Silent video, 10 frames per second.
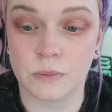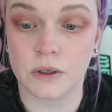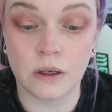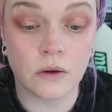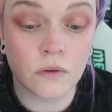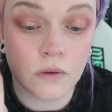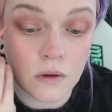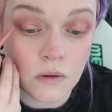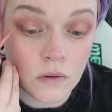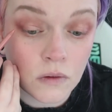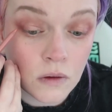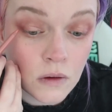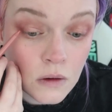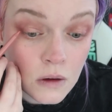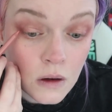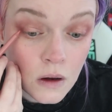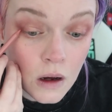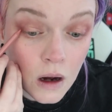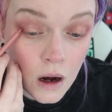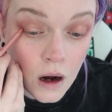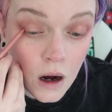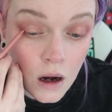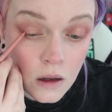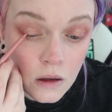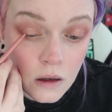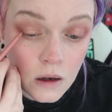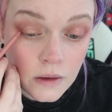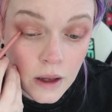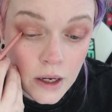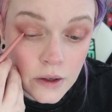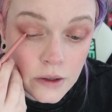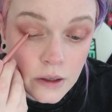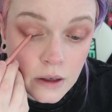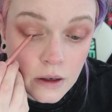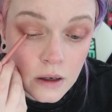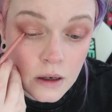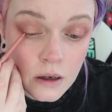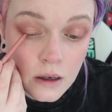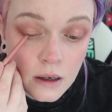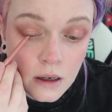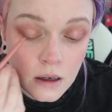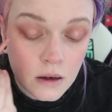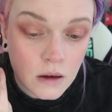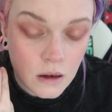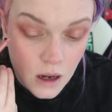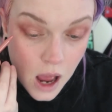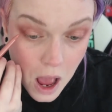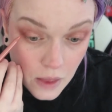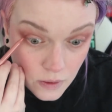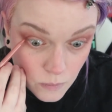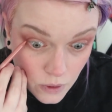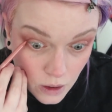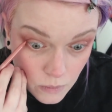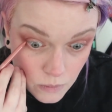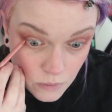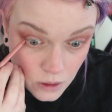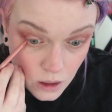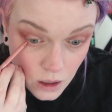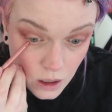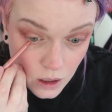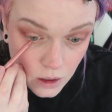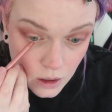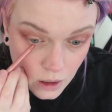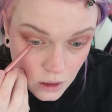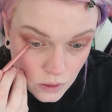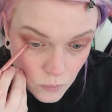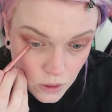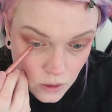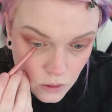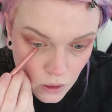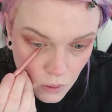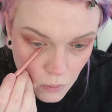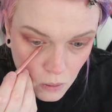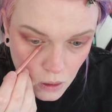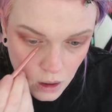I'm gonna use this all along the edge here and then probably underneath a bit too.